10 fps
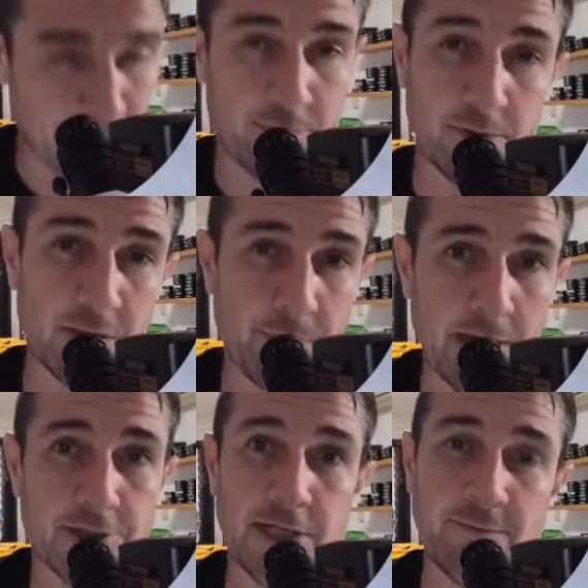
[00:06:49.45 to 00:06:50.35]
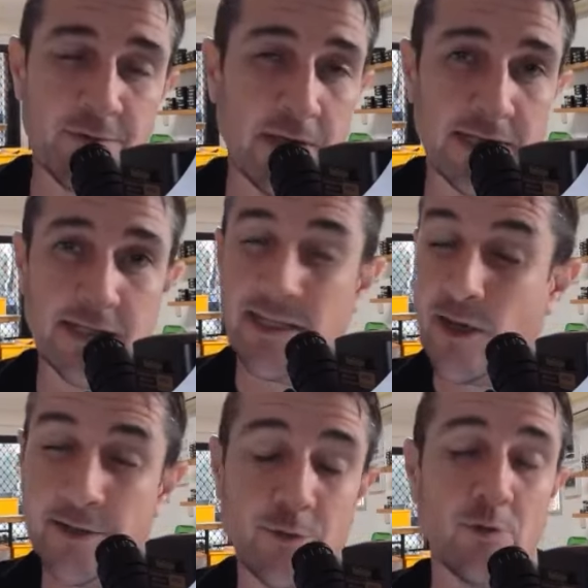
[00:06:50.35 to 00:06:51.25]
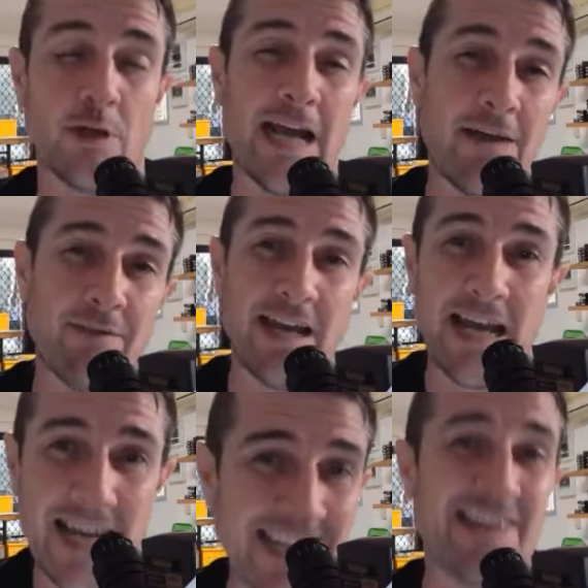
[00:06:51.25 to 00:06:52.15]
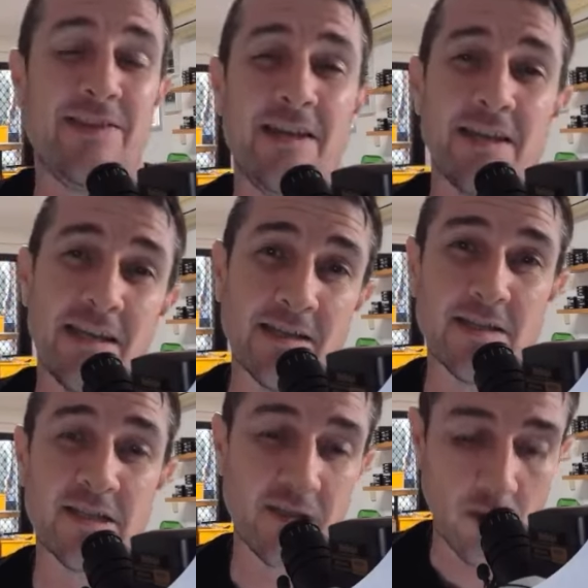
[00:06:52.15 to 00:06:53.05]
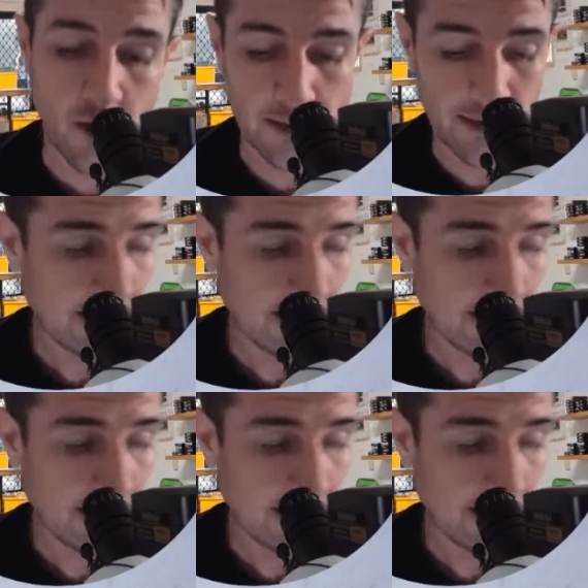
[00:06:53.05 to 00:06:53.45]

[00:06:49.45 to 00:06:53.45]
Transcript: for a spare chip for this, and I do not have anything in stock.